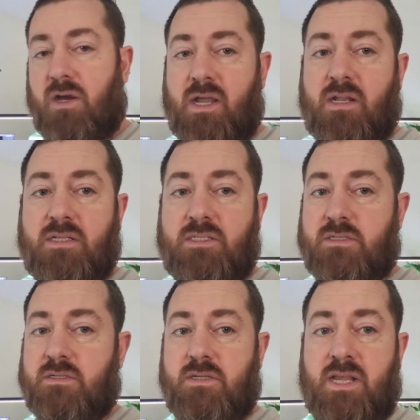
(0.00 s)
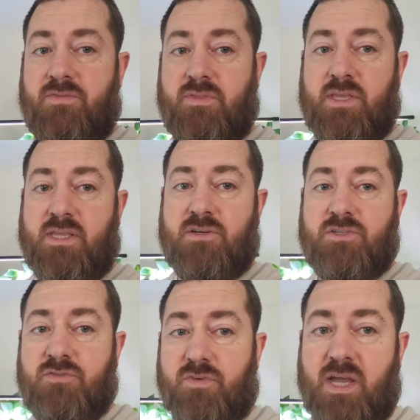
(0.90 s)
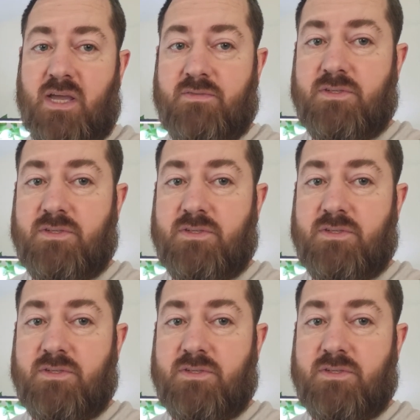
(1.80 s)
outage, and everything here survived.